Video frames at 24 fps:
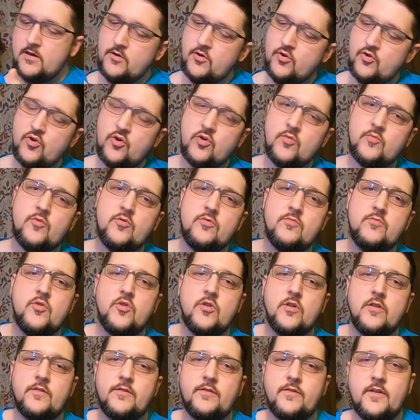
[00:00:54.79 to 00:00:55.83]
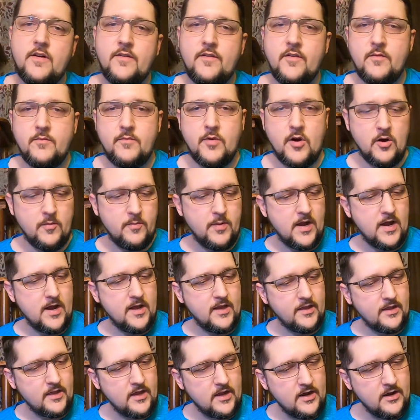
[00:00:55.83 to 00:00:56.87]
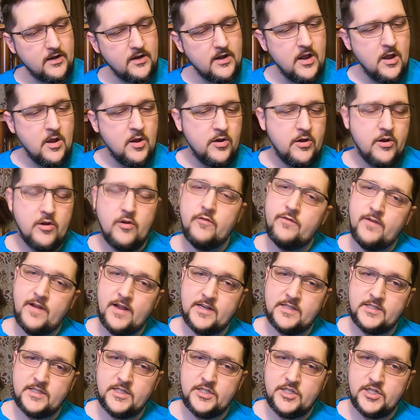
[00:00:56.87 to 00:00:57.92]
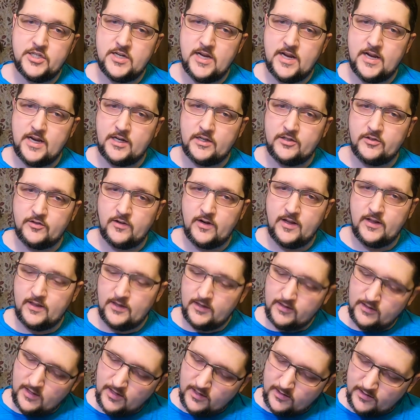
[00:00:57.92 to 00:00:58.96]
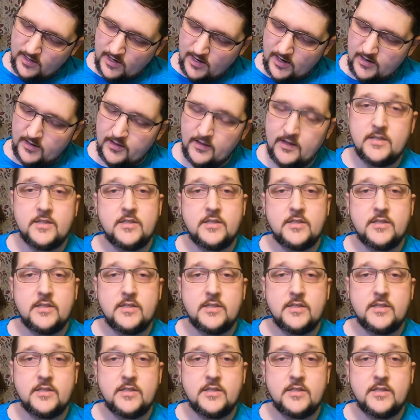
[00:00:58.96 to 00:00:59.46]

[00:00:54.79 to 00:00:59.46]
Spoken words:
normal morph of a ball python, no fancy genetics or anything like that.